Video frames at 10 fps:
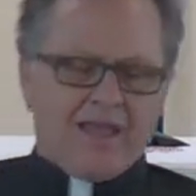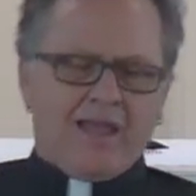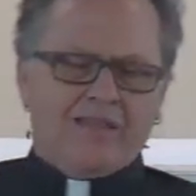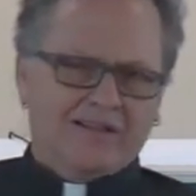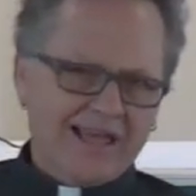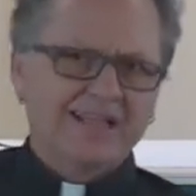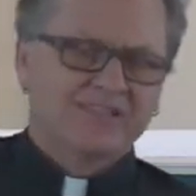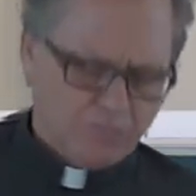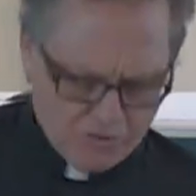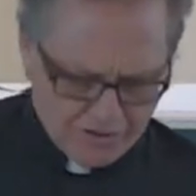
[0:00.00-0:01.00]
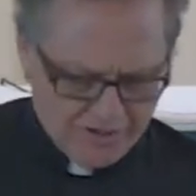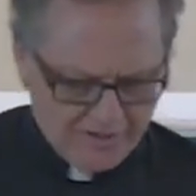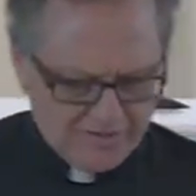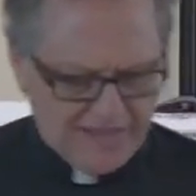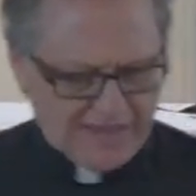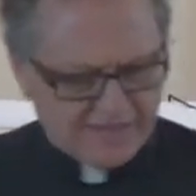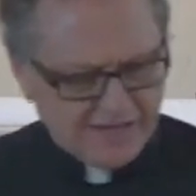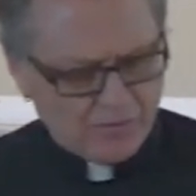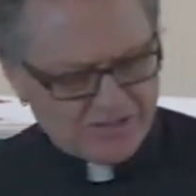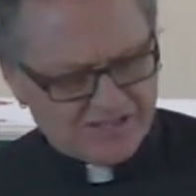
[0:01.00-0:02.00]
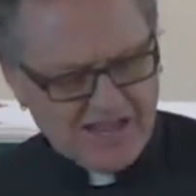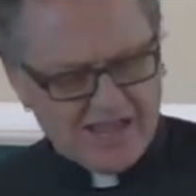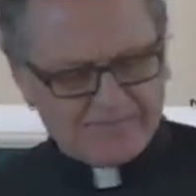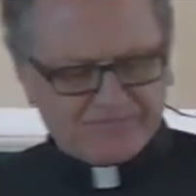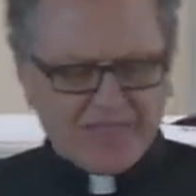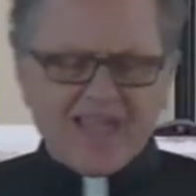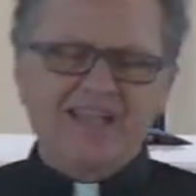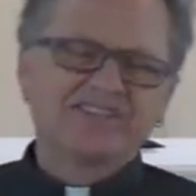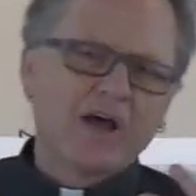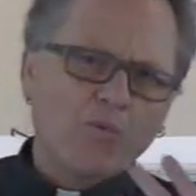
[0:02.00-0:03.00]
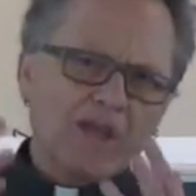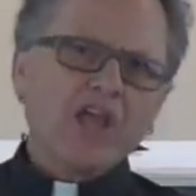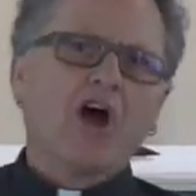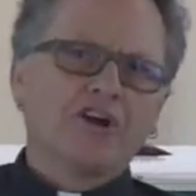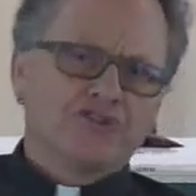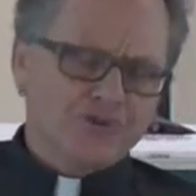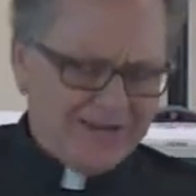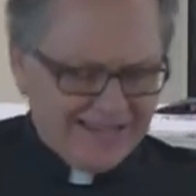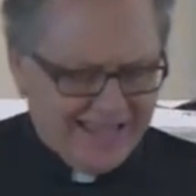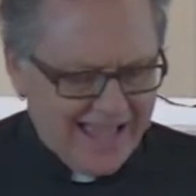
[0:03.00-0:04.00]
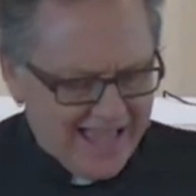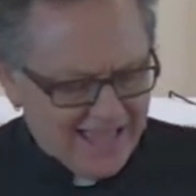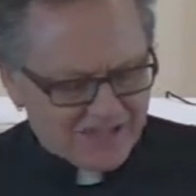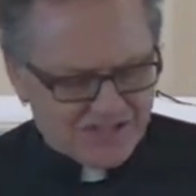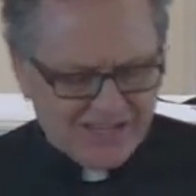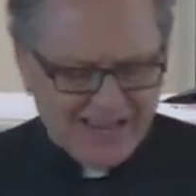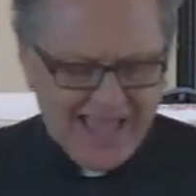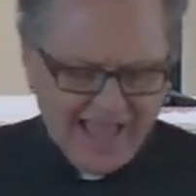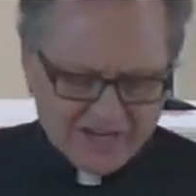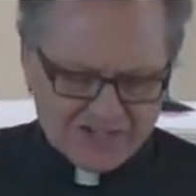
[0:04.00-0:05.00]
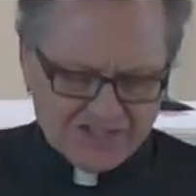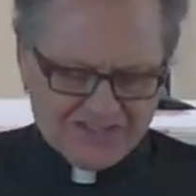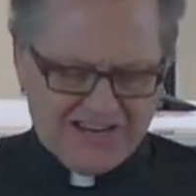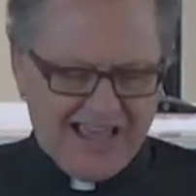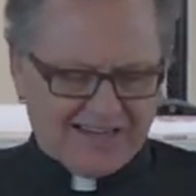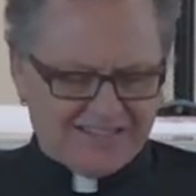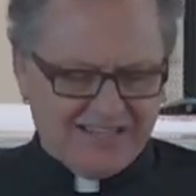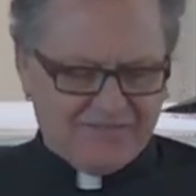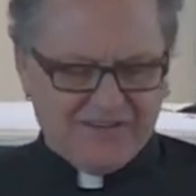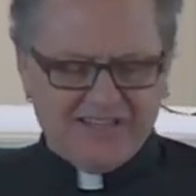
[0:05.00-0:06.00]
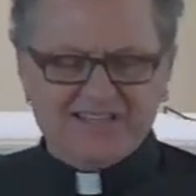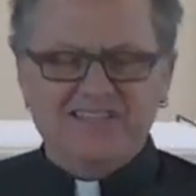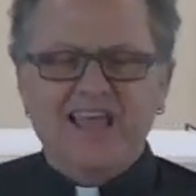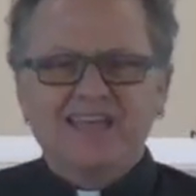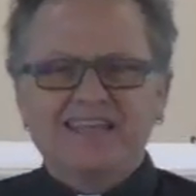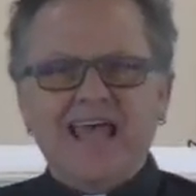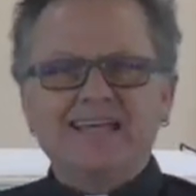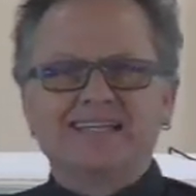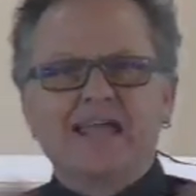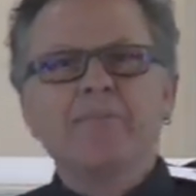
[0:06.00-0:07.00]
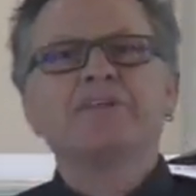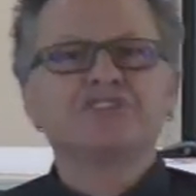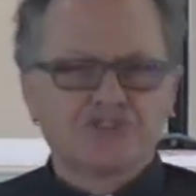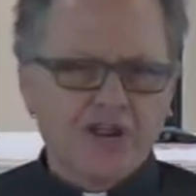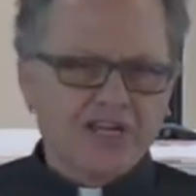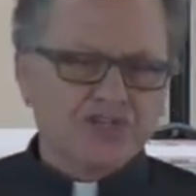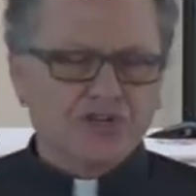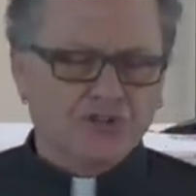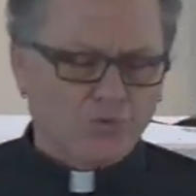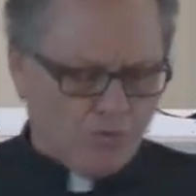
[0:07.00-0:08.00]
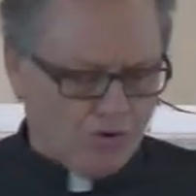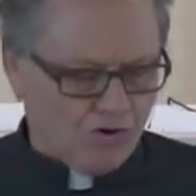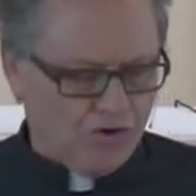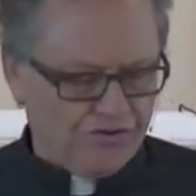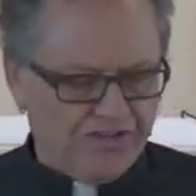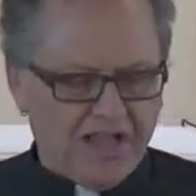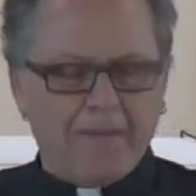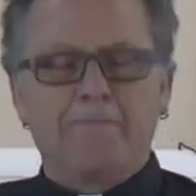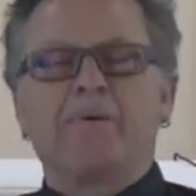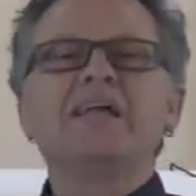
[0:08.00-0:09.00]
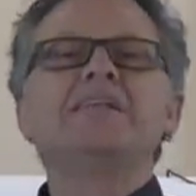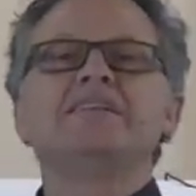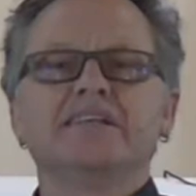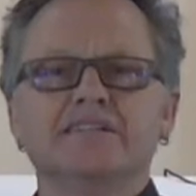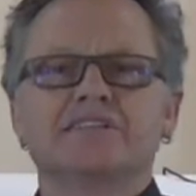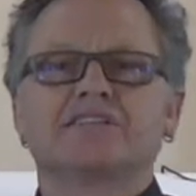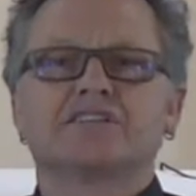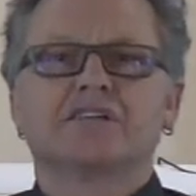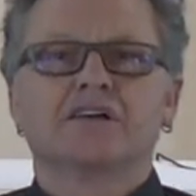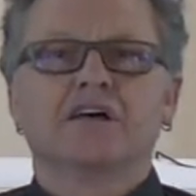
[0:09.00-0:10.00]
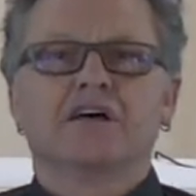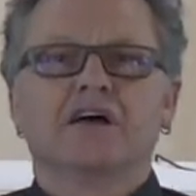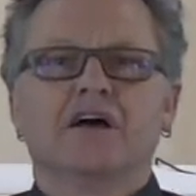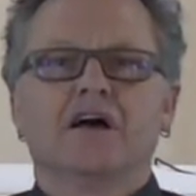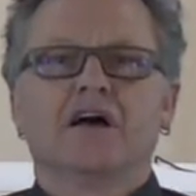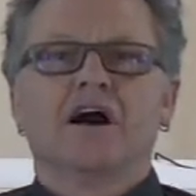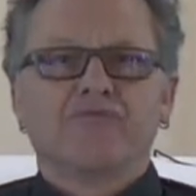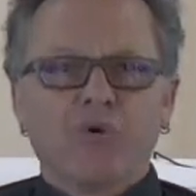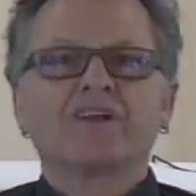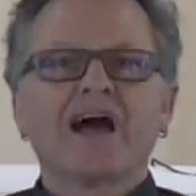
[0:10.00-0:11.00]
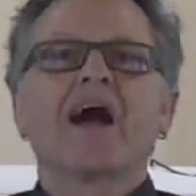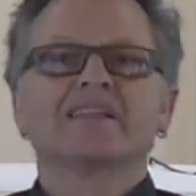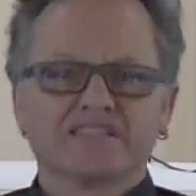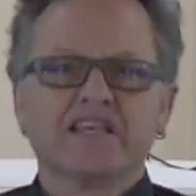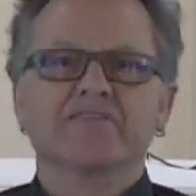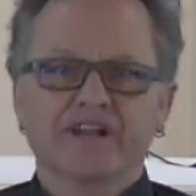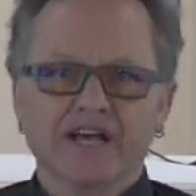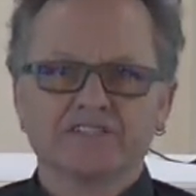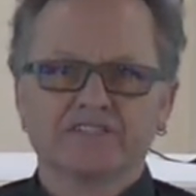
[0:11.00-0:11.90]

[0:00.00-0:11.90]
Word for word: The last word that he would say is that we are to engage in actions and activities that demonstrate to the world the abundance of what God has given us.